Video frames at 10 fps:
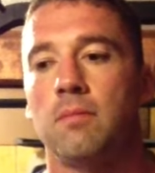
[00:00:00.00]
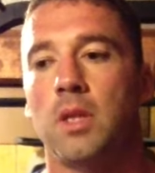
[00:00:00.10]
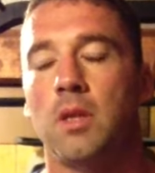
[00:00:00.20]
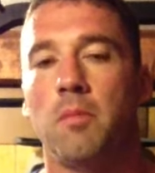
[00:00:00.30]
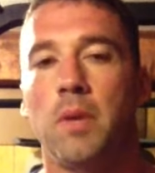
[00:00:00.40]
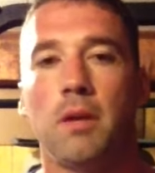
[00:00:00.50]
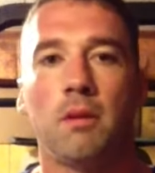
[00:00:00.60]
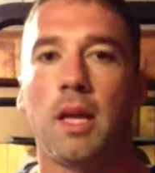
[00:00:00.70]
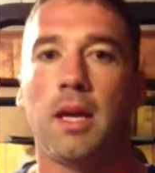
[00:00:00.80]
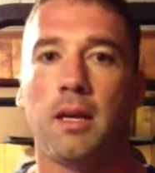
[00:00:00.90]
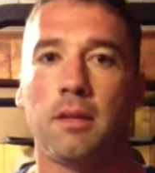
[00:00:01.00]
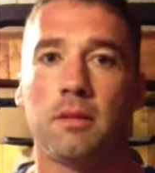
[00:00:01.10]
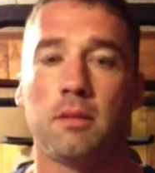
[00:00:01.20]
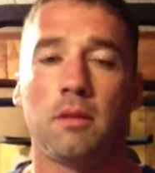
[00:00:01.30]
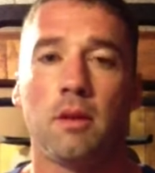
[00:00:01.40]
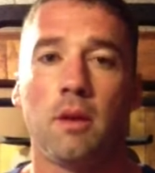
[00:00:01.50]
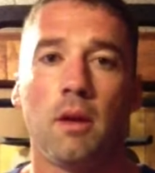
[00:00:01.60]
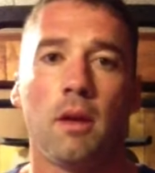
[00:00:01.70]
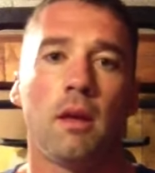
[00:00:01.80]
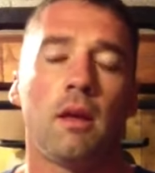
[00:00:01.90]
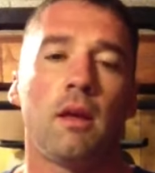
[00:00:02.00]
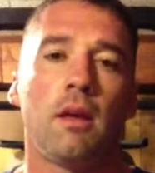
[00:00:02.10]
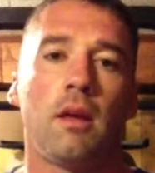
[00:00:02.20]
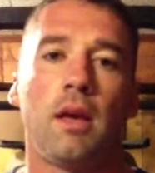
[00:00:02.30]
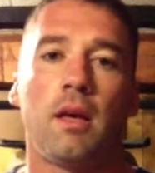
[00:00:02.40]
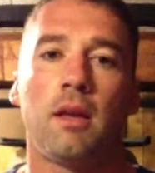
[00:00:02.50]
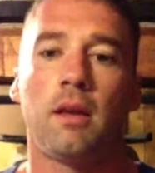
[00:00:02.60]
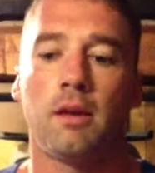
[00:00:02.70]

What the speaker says: to build legs. And